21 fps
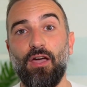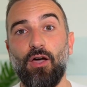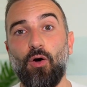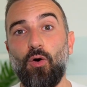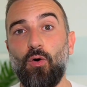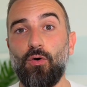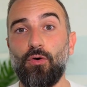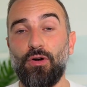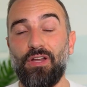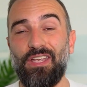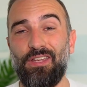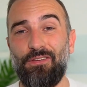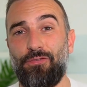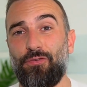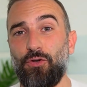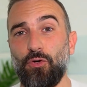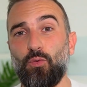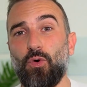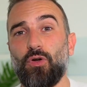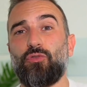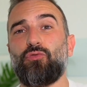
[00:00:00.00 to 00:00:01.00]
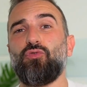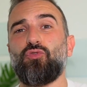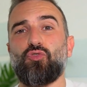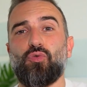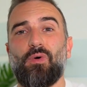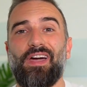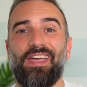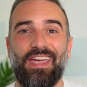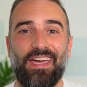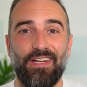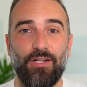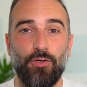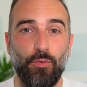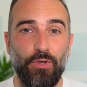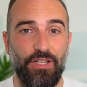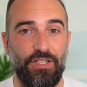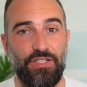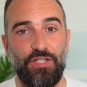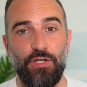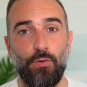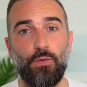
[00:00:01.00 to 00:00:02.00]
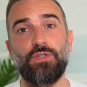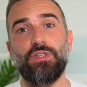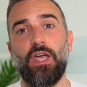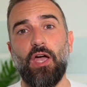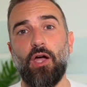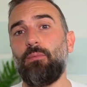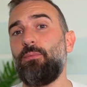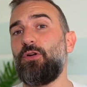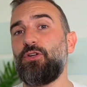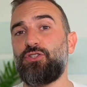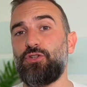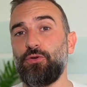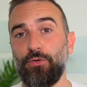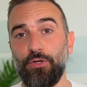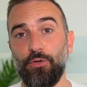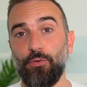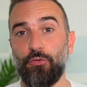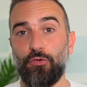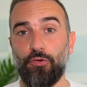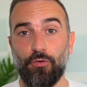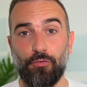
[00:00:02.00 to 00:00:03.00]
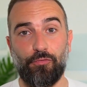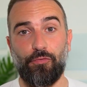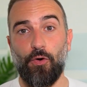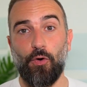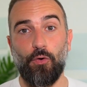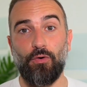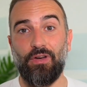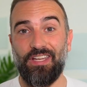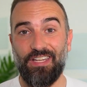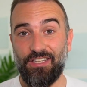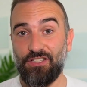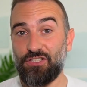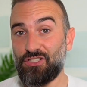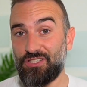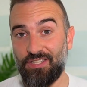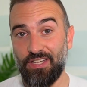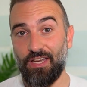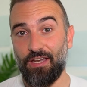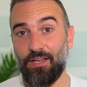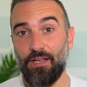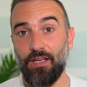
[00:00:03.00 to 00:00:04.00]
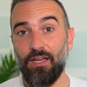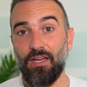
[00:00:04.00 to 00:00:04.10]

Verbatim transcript: or if you want to try and reduce how much you'll use your phone each day.